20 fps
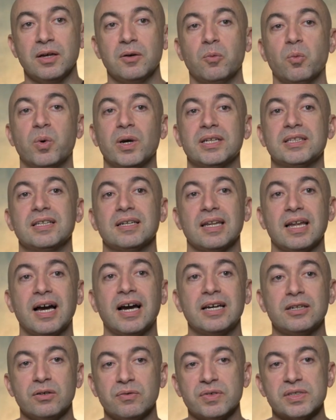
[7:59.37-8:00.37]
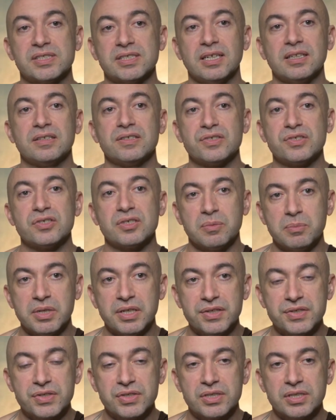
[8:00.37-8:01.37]
where the line of asceticism
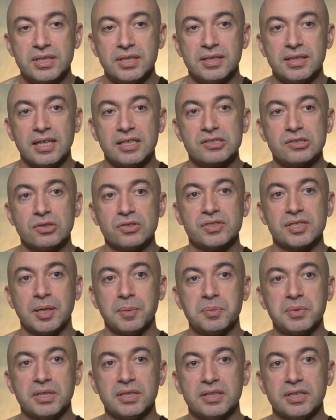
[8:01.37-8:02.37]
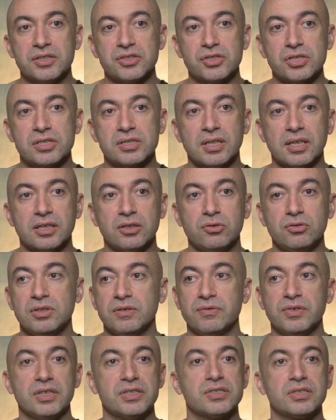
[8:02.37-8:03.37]
is, that's not something that's just like
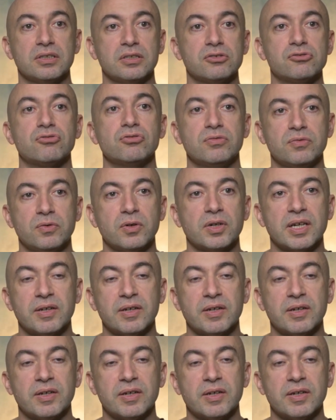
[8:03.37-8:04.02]
universally true for